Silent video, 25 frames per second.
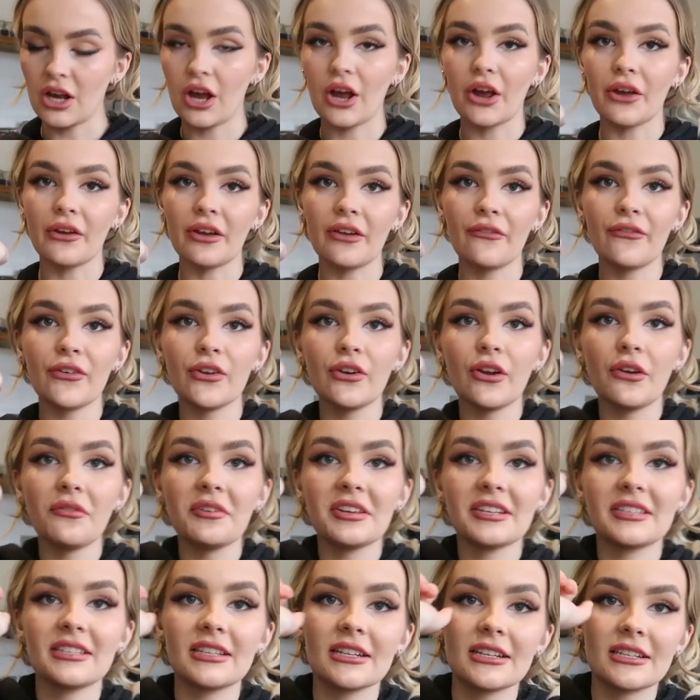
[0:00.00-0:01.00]
if you
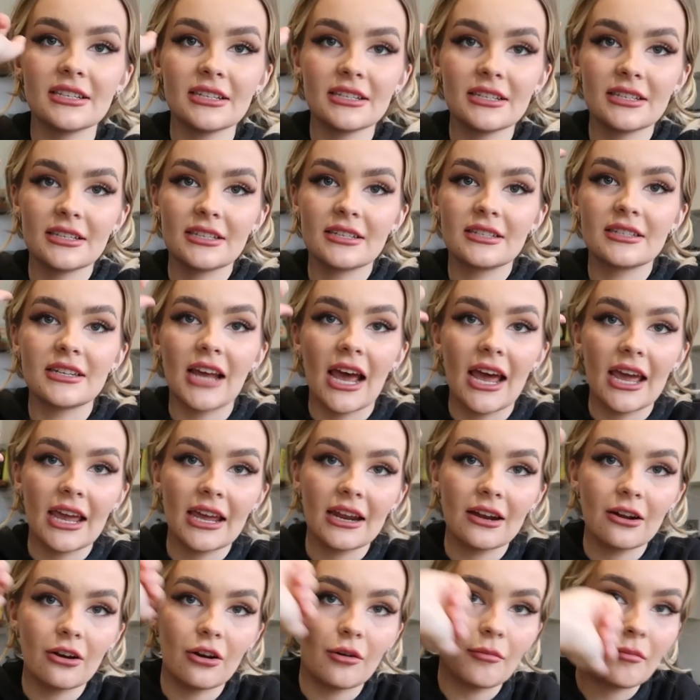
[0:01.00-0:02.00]
notice this
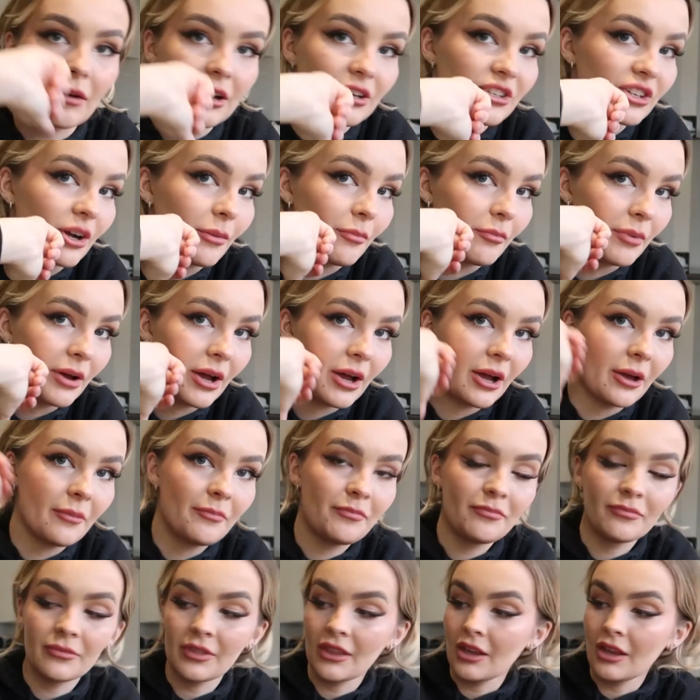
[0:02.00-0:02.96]
stain on my jumper,